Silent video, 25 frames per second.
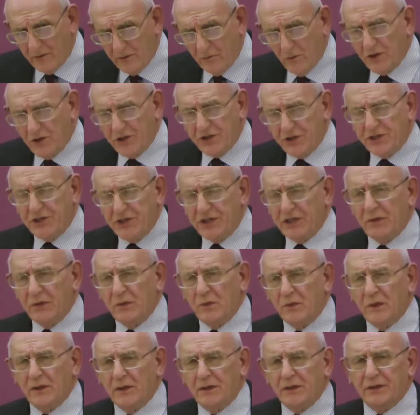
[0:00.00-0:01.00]
once she
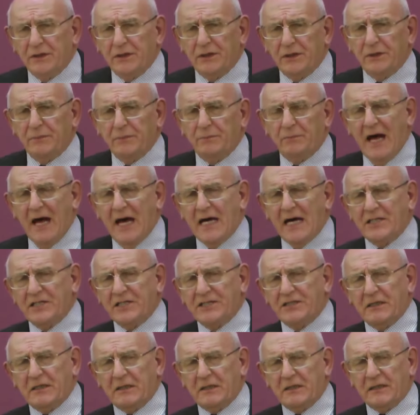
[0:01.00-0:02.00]
went past
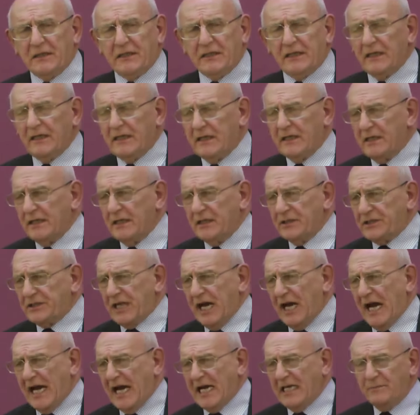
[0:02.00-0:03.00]
the
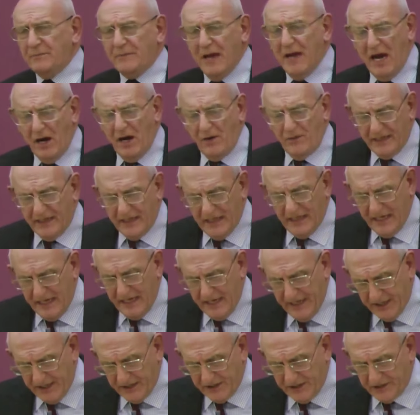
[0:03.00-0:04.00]
childbearing
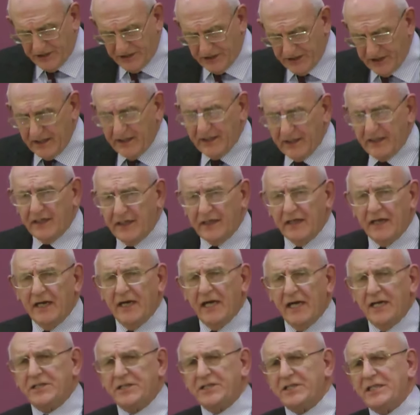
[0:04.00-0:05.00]
age,
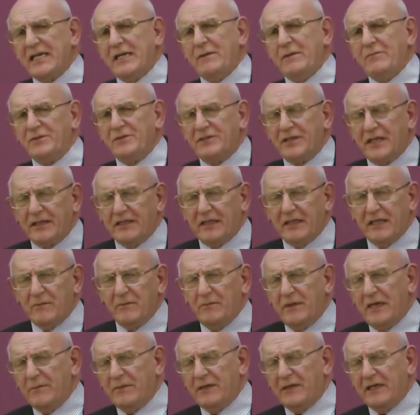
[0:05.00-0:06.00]
it seems that they
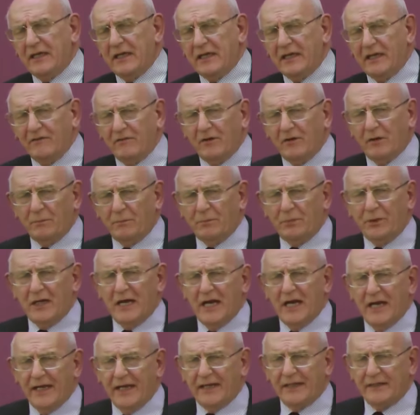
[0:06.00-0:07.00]
maybe gave up
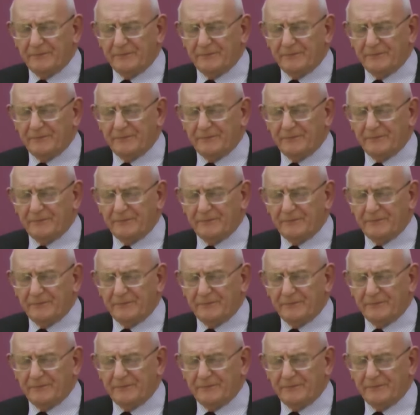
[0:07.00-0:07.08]
praying.